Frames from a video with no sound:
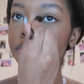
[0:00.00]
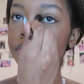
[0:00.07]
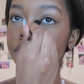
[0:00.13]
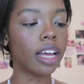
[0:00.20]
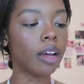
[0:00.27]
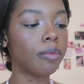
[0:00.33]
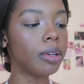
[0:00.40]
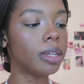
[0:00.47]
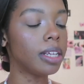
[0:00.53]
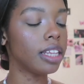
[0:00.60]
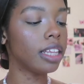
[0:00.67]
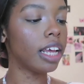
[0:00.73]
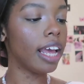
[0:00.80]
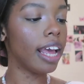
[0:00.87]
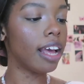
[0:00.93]
Yeah, I'm
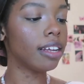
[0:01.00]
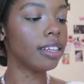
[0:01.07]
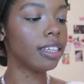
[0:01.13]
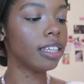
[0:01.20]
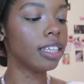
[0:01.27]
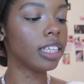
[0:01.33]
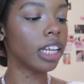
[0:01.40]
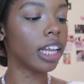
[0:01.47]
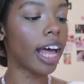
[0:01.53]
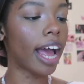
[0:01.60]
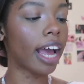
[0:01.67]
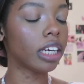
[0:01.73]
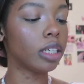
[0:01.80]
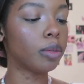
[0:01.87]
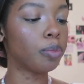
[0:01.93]
using the Essence
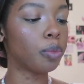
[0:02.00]
Lash